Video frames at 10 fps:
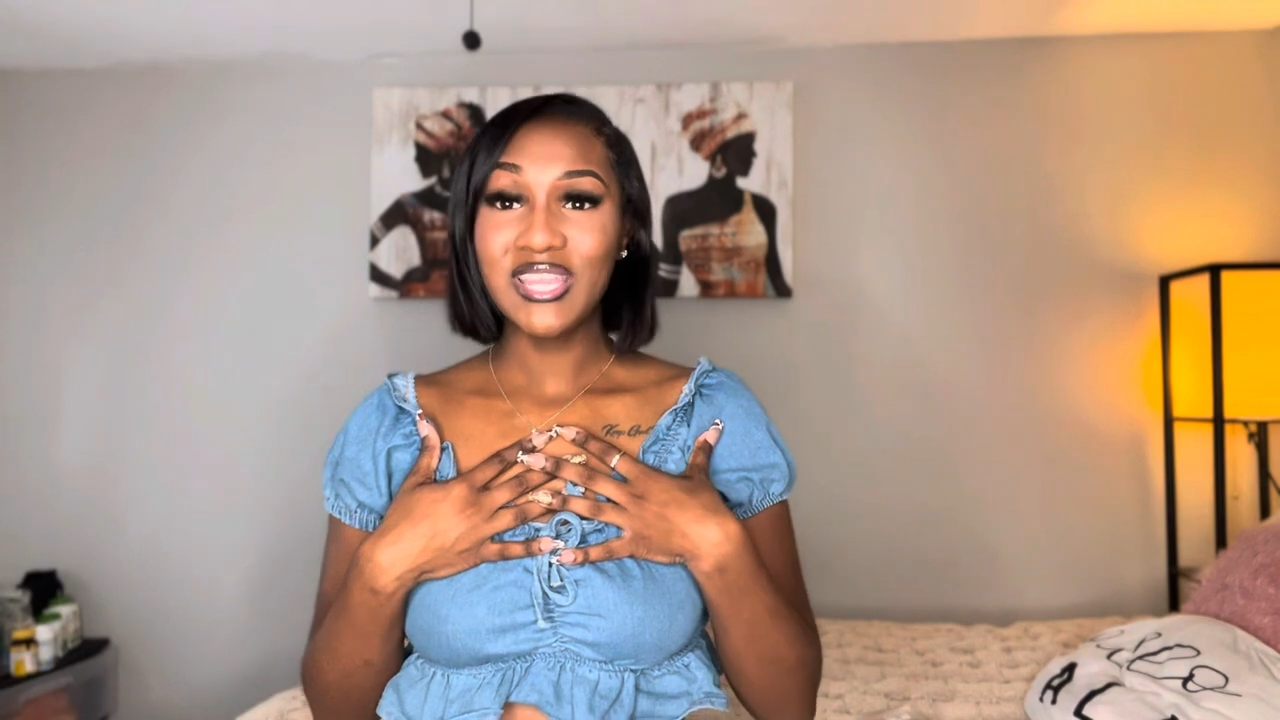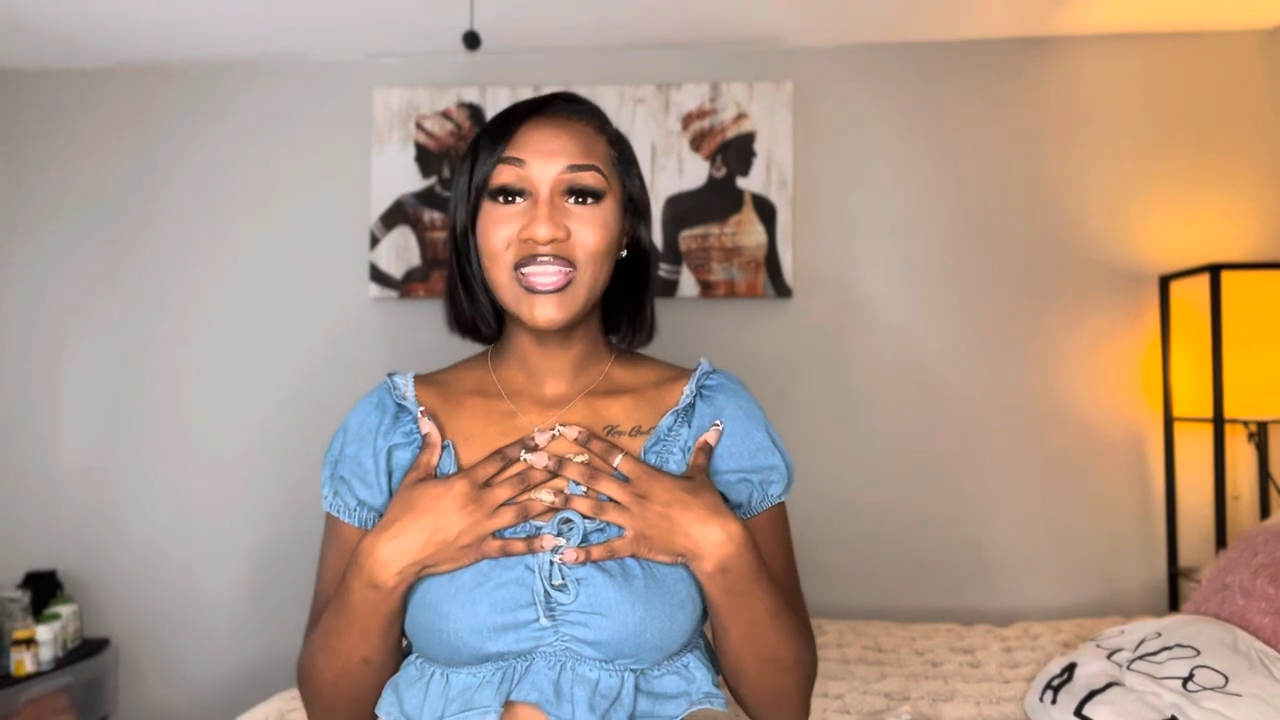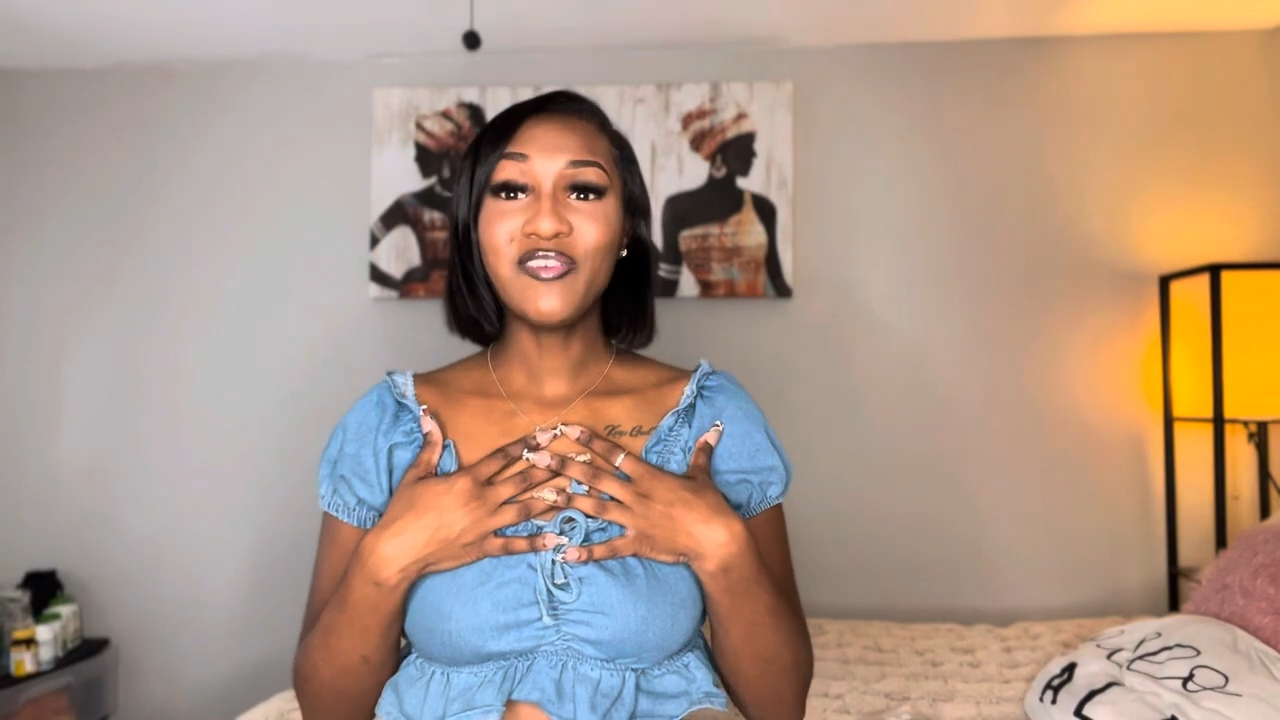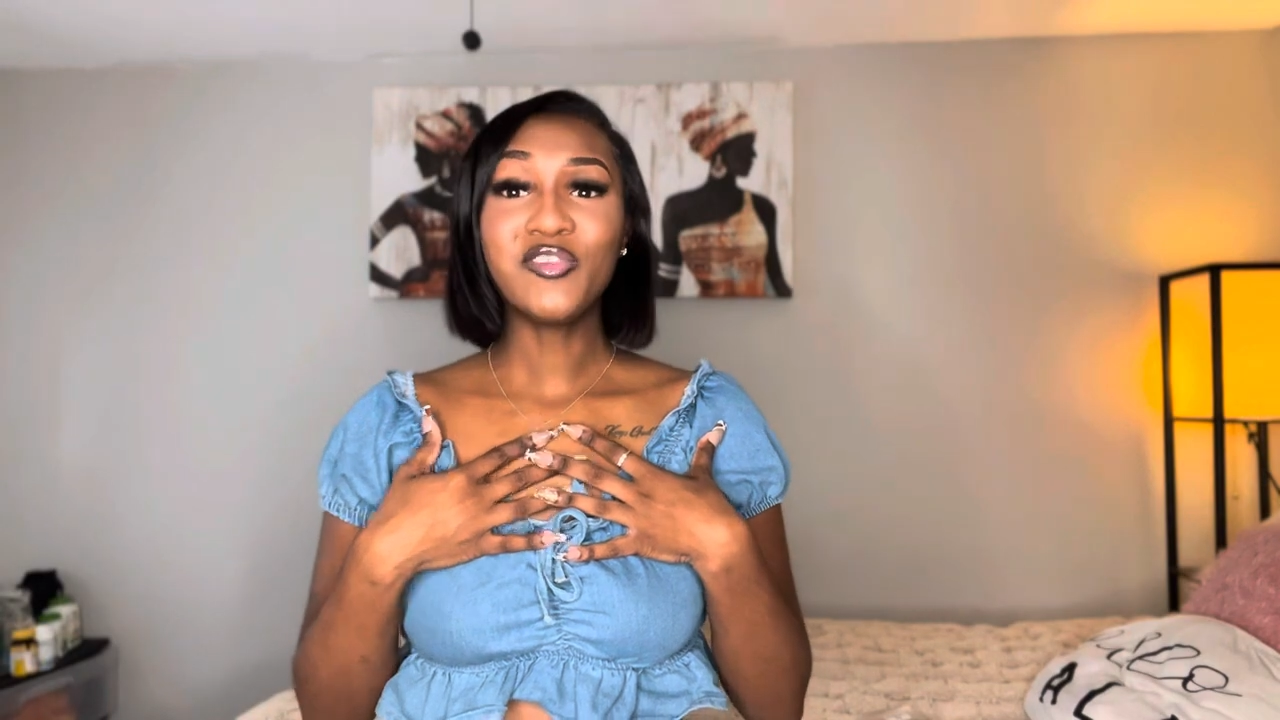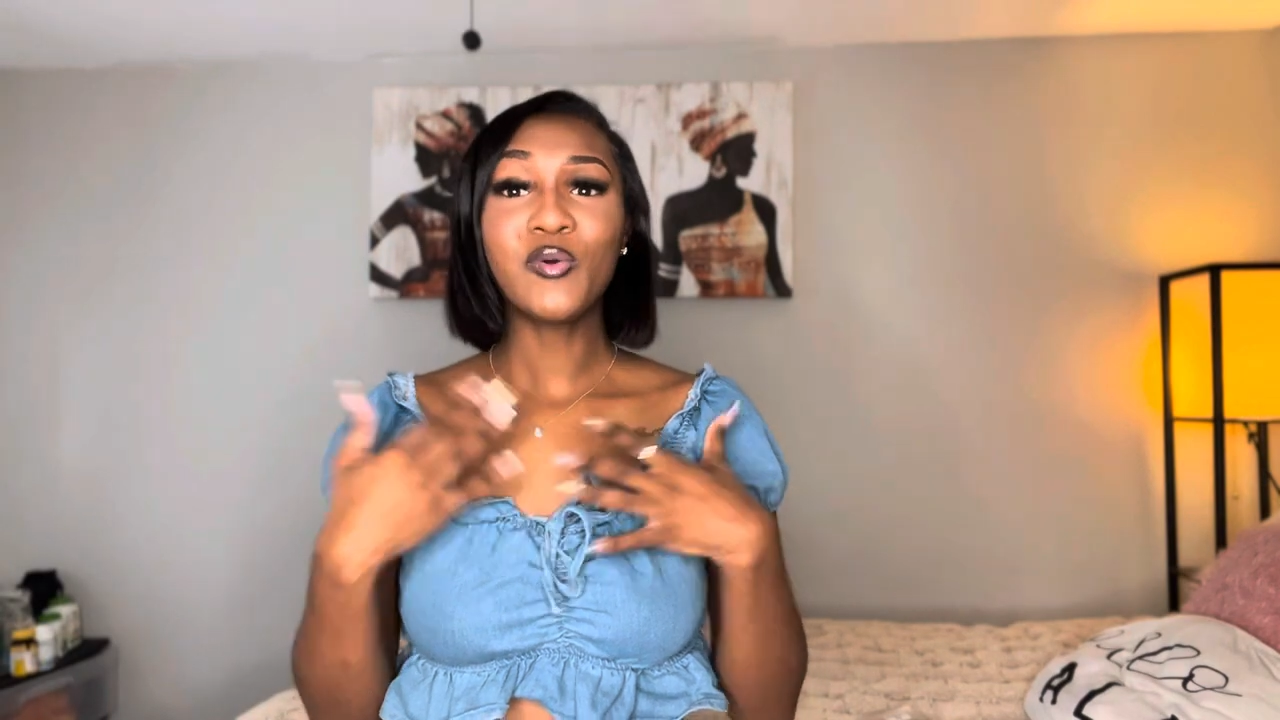And
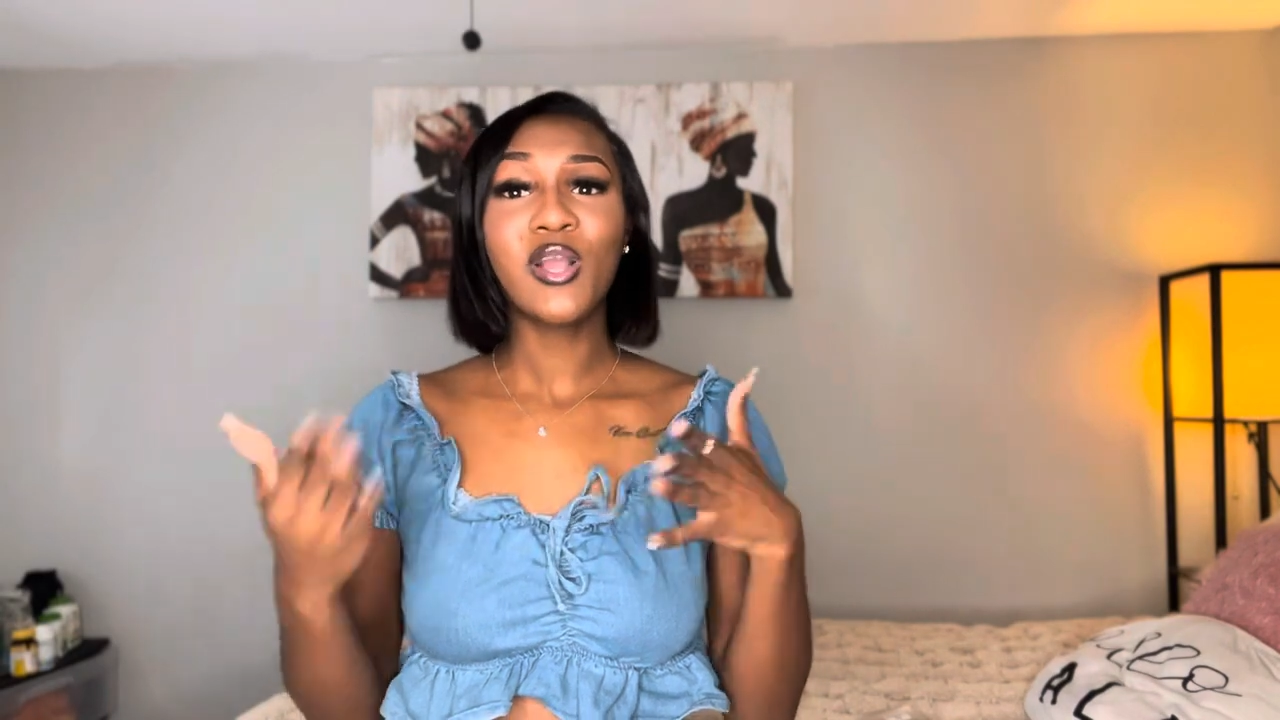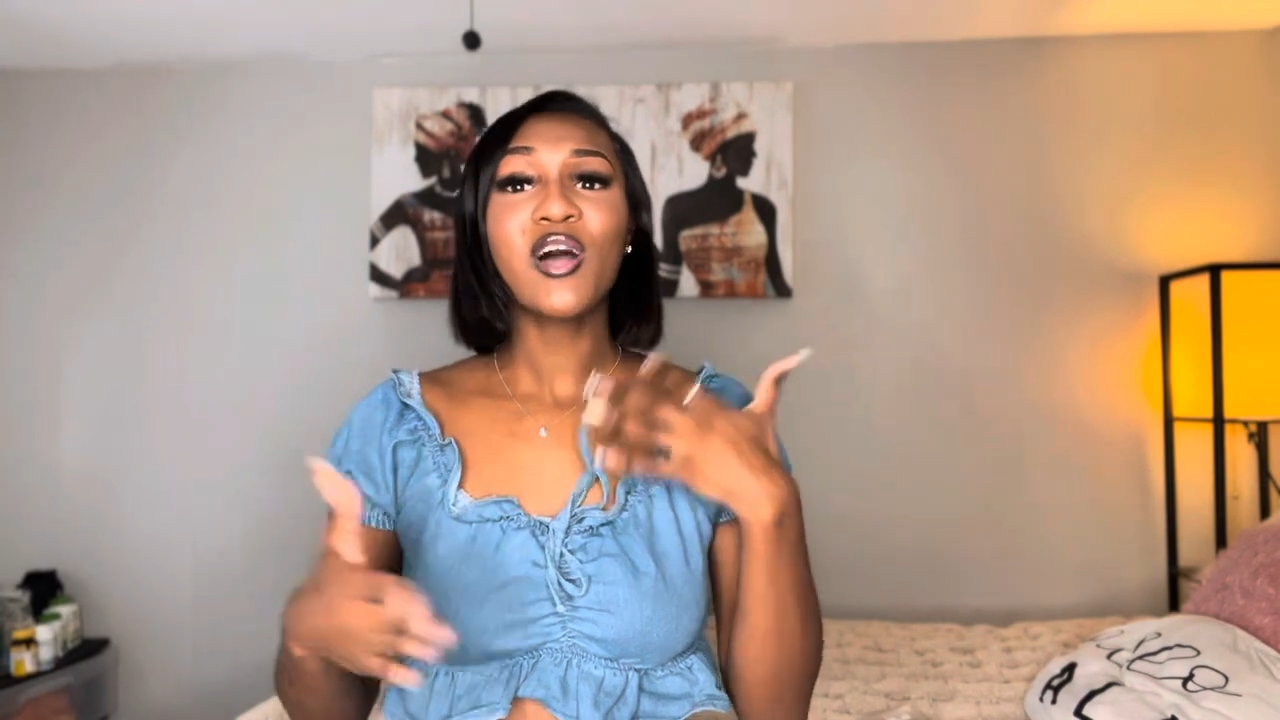if you are